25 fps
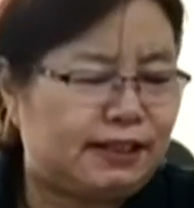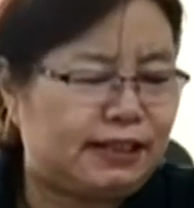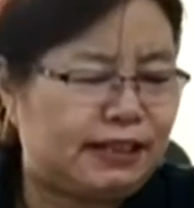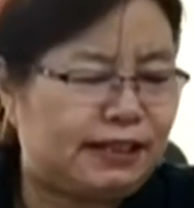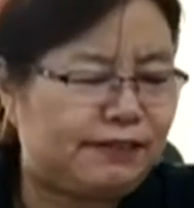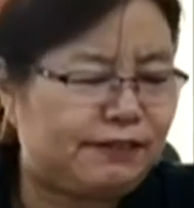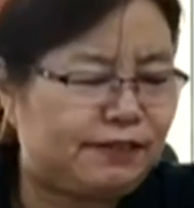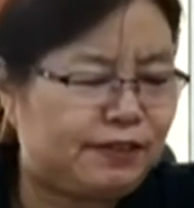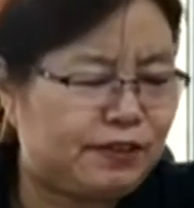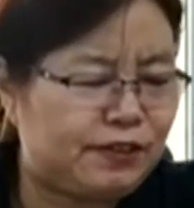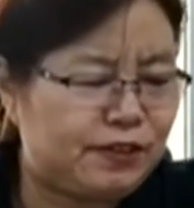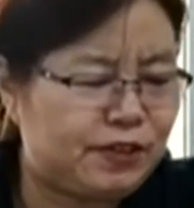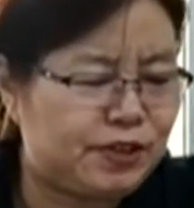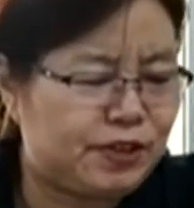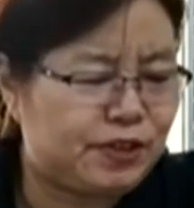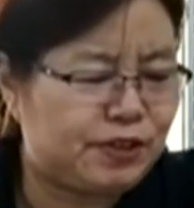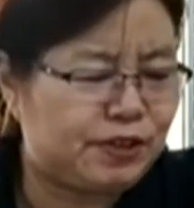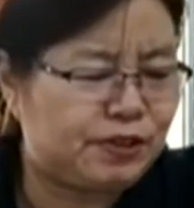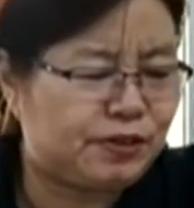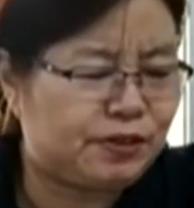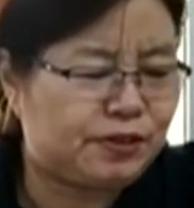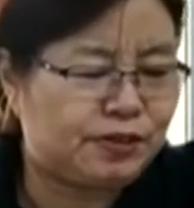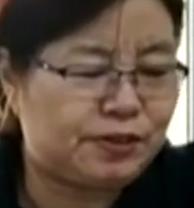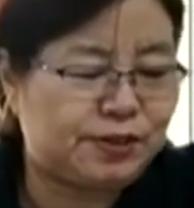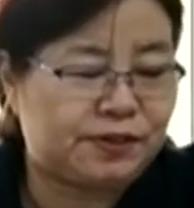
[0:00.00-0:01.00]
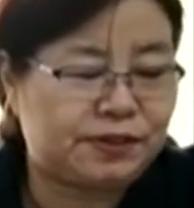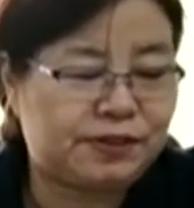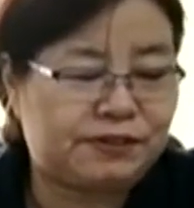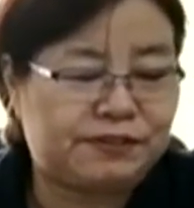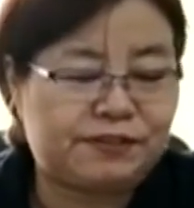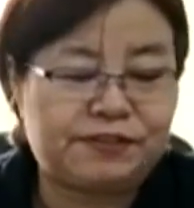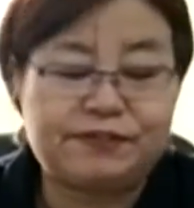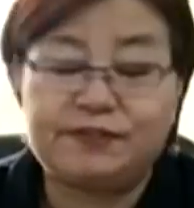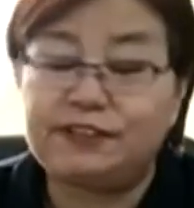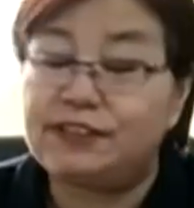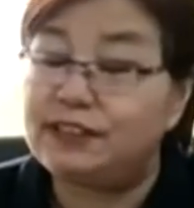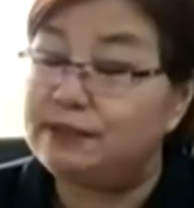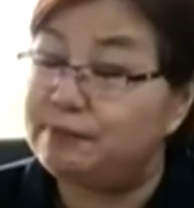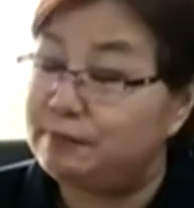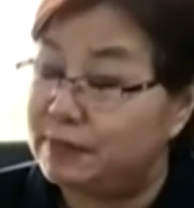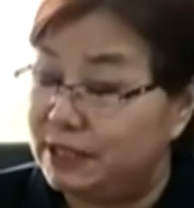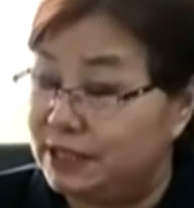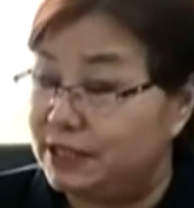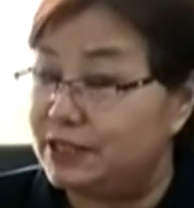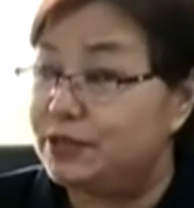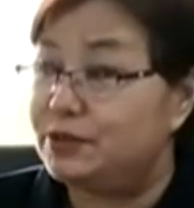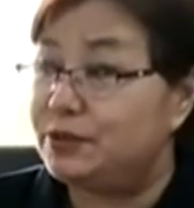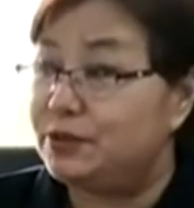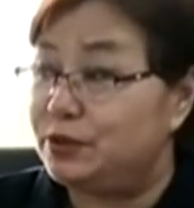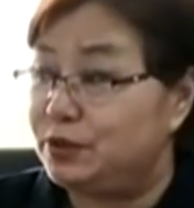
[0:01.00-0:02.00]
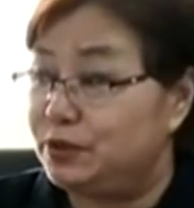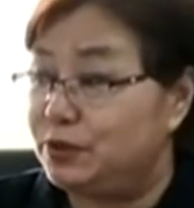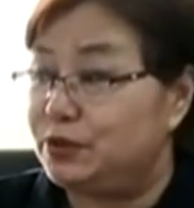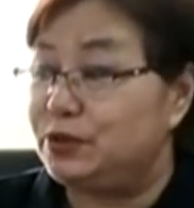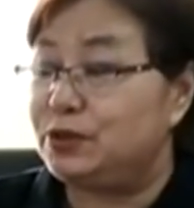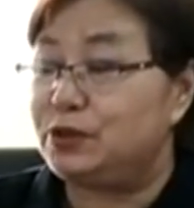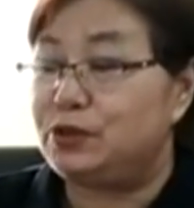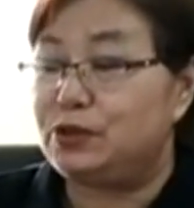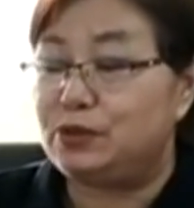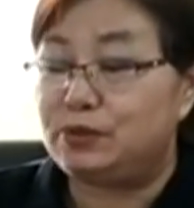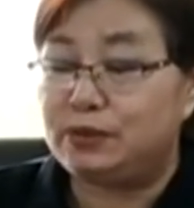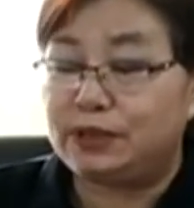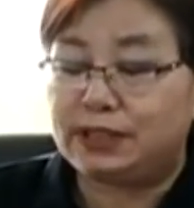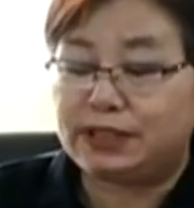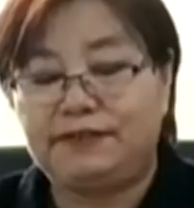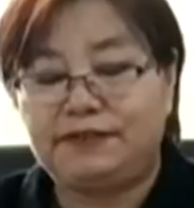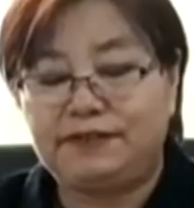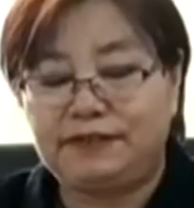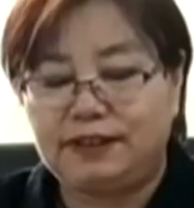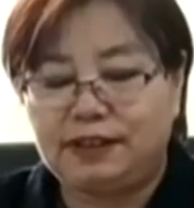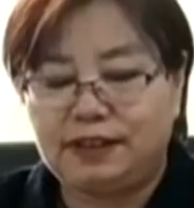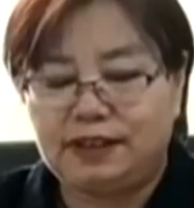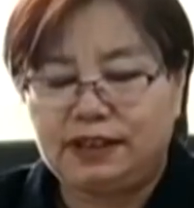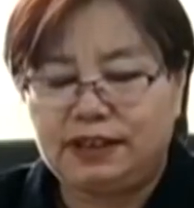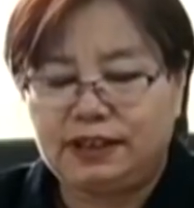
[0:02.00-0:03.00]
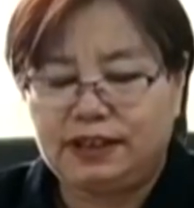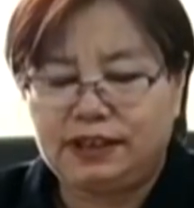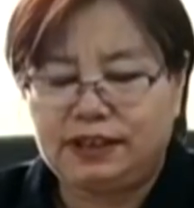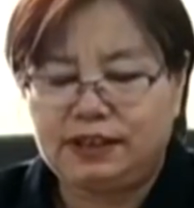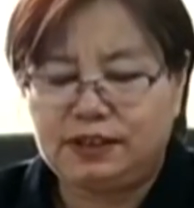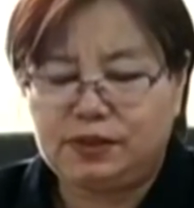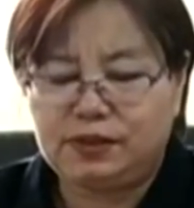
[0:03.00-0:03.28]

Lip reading: they have issued order on 15 March 2021.